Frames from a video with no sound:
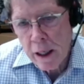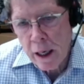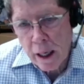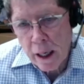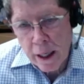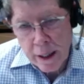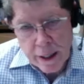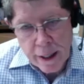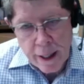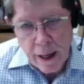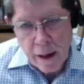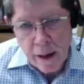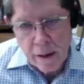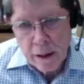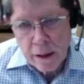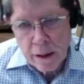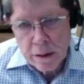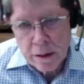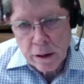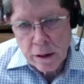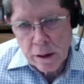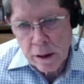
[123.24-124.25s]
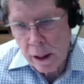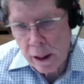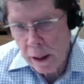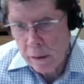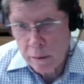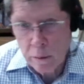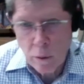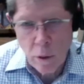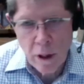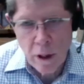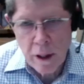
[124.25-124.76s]
and I like accounting, so I
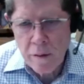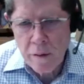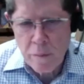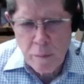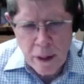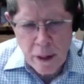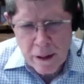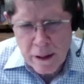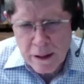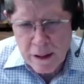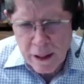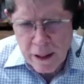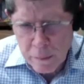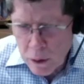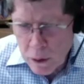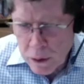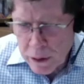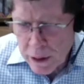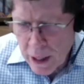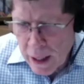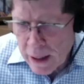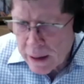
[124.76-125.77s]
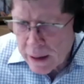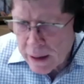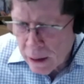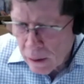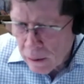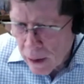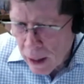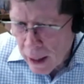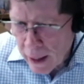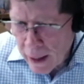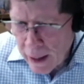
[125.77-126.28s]
like quantitative methods, like most accountants
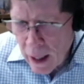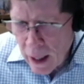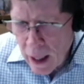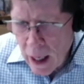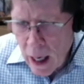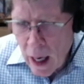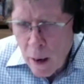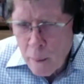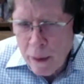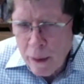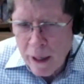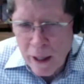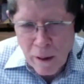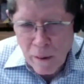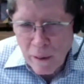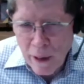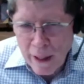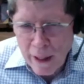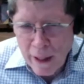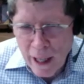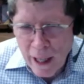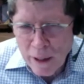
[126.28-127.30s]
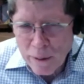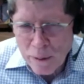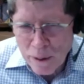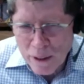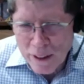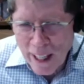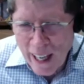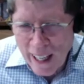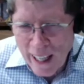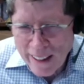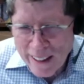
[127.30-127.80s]
don't like. But I don't like natural
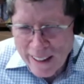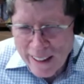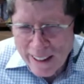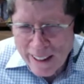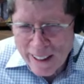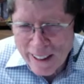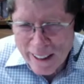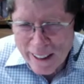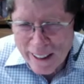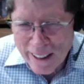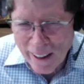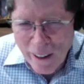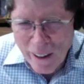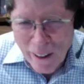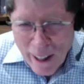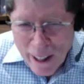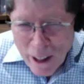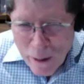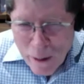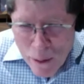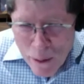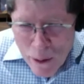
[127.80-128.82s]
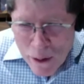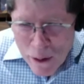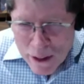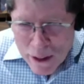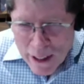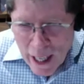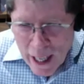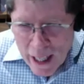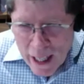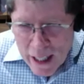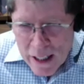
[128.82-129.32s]
sciences, so I don't like computer
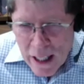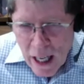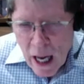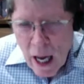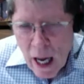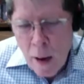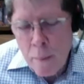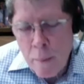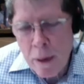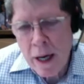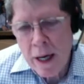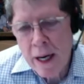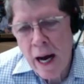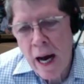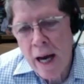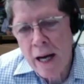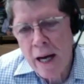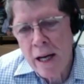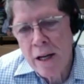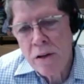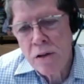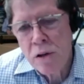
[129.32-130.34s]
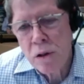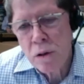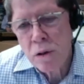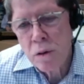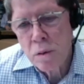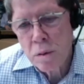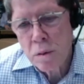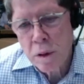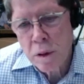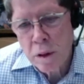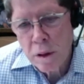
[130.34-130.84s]
science. But I got
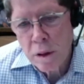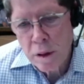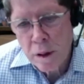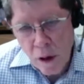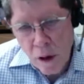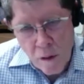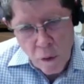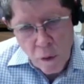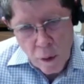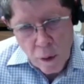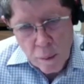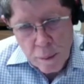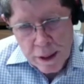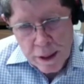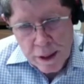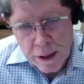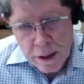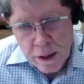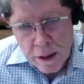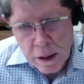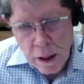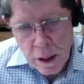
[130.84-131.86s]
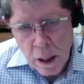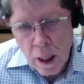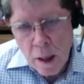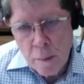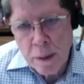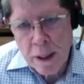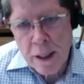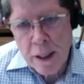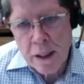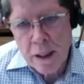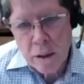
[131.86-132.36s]
into the software business
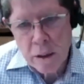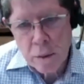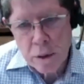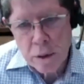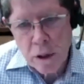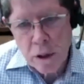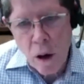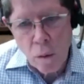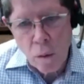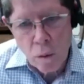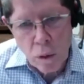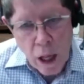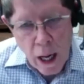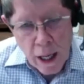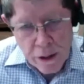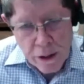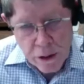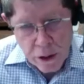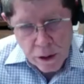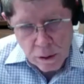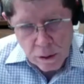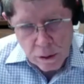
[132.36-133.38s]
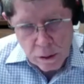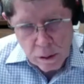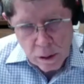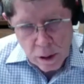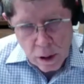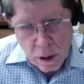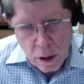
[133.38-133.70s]
because it was all logical